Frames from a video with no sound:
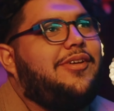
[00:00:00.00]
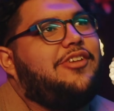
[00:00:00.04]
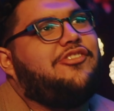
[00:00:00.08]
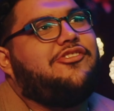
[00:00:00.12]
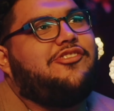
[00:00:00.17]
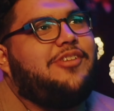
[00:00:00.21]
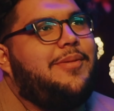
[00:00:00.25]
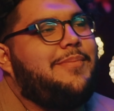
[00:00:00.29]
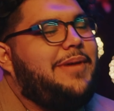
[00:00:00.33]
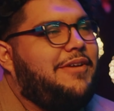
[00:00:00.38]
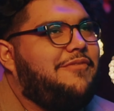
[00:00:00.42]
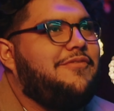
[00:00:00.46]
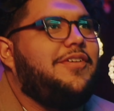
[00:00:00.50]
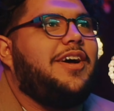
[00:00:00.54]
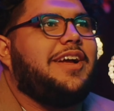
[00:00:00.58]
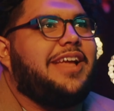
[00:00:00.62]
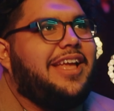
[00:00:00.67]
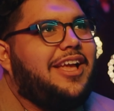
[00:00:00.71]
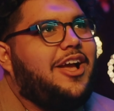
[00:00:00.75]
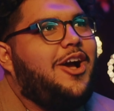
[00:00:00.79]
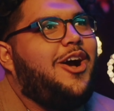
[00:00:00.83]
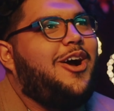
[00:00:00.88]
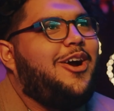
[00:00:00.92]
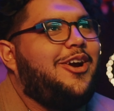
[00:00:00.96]
so I shit my
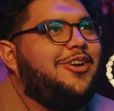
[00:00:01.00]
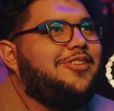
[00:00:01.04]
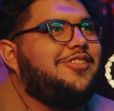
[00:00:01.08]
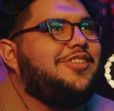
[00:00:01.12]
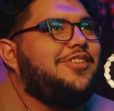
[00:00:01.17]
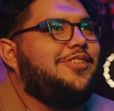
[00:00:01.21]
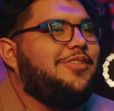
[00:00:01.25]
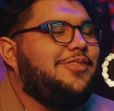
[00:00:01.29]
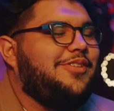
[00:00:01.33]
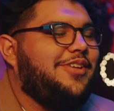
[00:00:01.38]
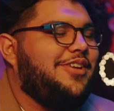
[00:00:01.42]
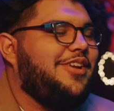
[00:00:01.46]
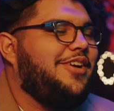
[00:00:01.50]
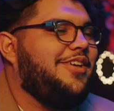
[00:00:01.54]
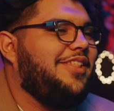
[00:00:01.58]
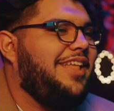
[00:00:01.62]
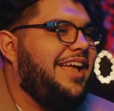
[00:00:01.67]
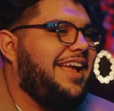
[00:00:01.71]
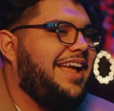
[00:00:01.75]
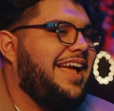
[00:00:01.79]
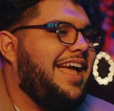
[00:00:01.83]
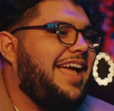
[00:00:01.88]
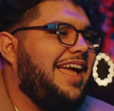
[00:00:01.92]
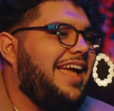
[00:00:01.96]
fucking car too. Yeah, you
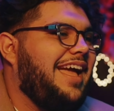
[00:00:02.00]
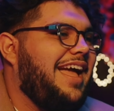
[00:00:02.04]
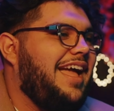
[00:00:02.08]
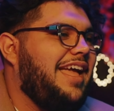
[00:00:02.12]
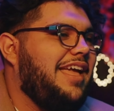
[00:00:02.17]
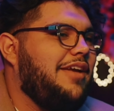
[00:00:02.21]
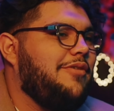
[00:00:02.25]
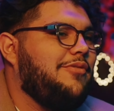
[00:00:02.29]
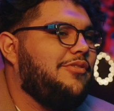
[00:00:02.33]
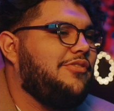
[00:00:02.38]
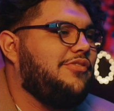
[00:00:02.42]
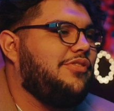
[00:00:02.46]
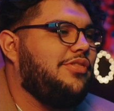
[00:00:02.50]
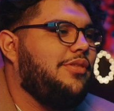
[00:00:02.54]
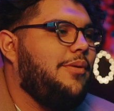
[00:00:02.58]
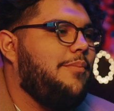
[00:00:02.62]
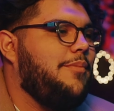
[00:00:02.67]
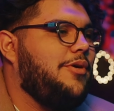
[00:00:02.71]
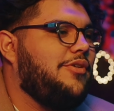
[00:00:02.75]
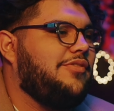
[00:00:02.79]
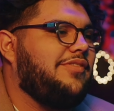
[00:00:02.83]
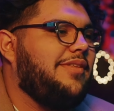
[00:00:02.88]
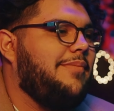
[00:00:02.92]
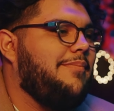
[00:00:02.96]
know? Like it was the
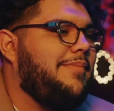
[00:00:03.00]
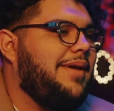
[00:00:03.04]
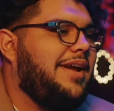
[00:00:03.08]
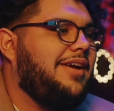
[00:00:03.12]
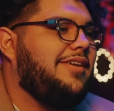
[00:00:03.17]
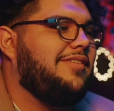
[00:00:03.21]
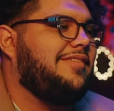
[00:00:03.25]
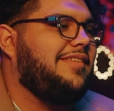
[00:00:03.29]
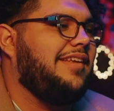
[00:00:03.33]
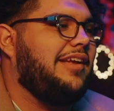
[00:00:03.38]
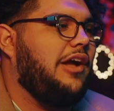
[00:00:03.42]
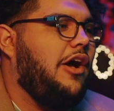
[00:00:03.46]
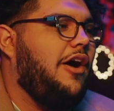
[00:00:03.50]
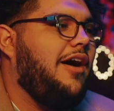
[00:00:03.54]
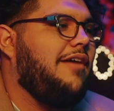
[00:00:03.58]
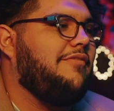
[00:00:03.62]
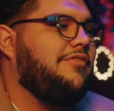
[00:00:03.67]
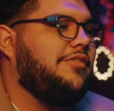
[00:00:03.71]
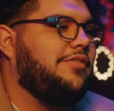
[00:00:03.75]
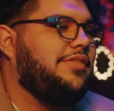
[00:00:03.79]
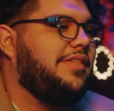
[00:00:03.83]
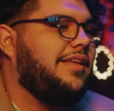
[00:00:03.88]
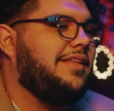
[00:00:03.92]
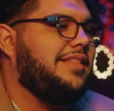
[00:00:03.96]
most embarrassing,
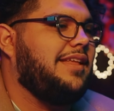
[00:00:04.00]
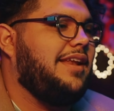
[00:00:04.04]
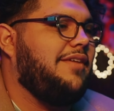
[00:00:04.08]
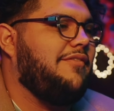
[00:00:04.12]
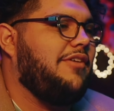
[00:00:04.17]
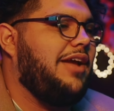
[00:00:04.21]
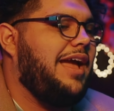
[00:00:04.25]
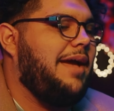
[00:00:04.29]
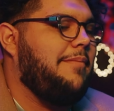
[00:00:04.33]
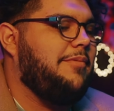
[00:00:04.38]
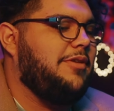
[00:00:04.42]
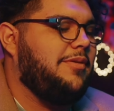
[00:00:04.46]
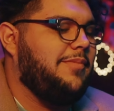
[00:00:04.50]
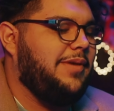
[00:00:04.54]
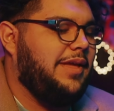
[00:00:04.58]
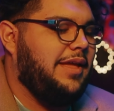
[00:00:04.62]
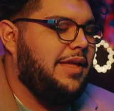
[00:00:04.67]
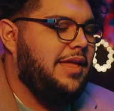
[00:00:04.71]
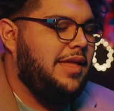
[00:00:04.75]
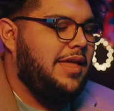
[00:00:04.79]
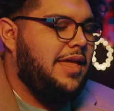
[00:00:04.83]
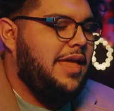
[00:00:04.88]
awful thing that ever happened to me.